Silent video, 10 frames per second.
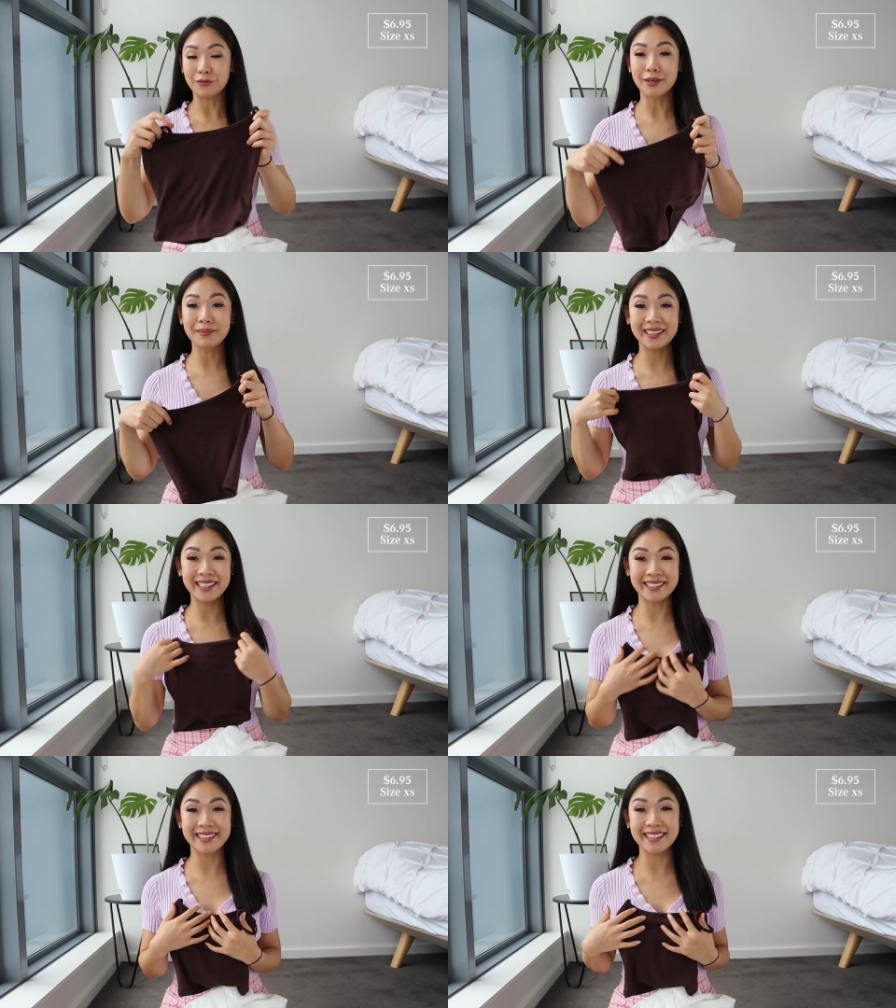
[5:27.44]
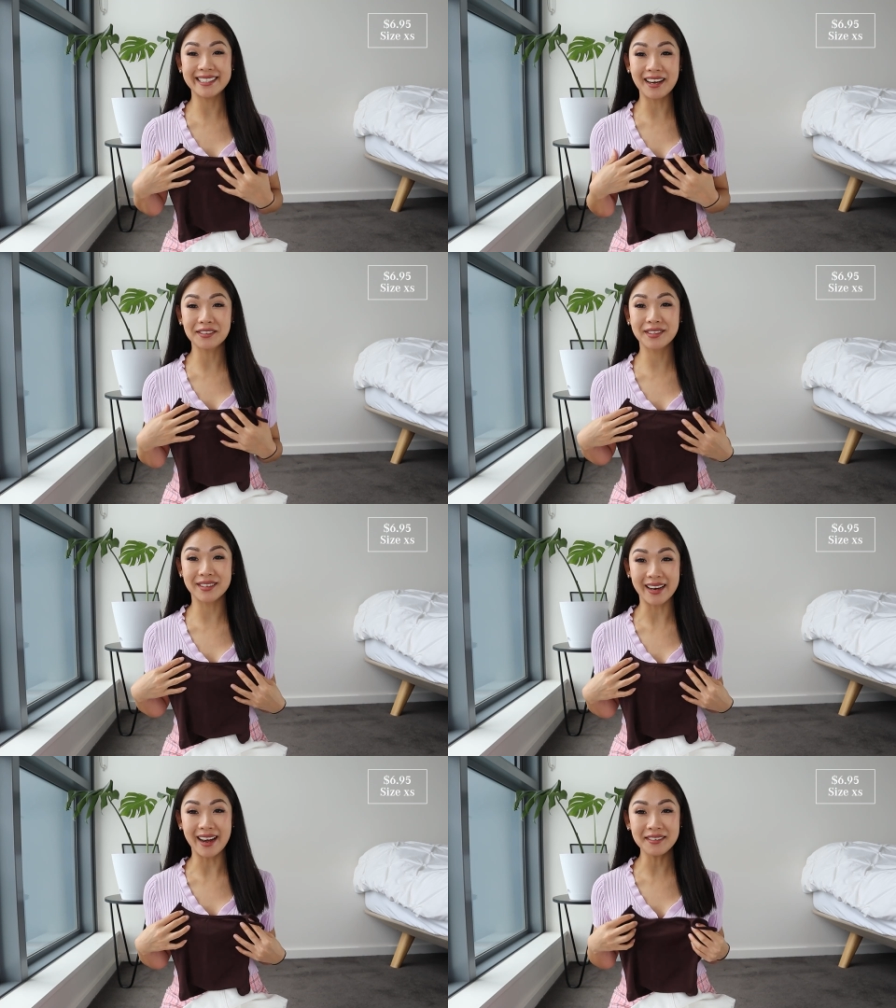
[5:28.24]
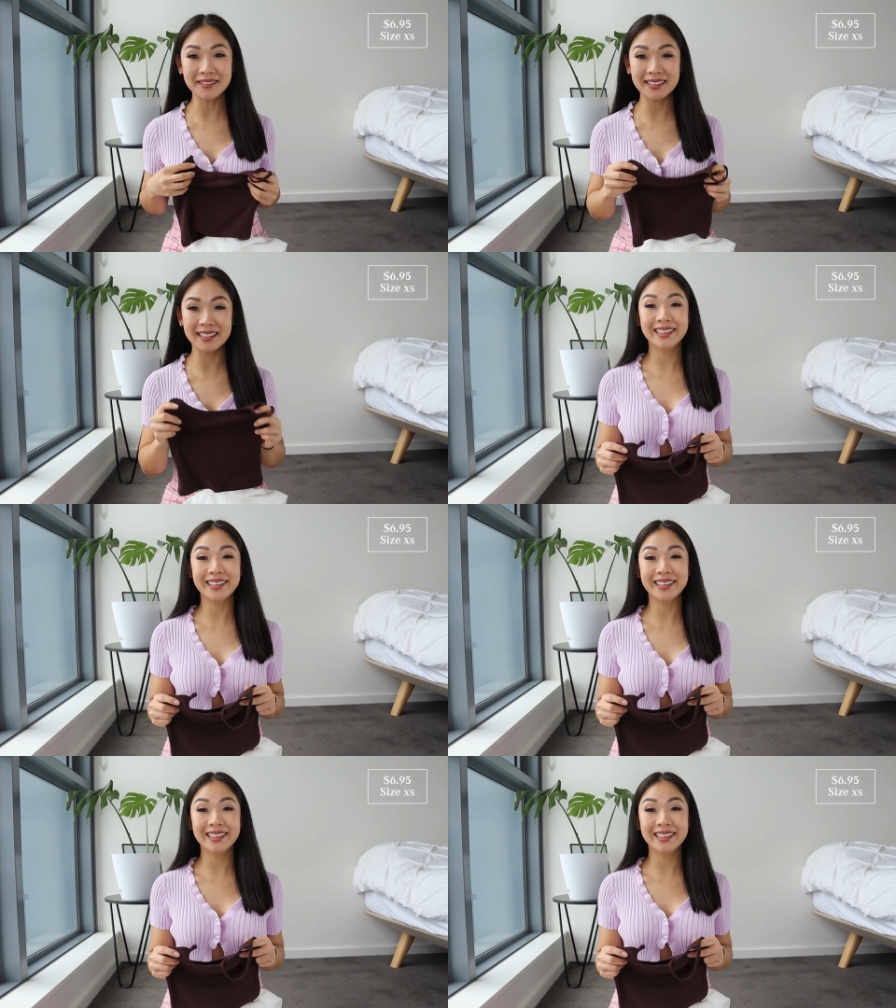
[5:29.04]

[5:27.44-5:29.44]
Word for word: the ribbed knit details throughout.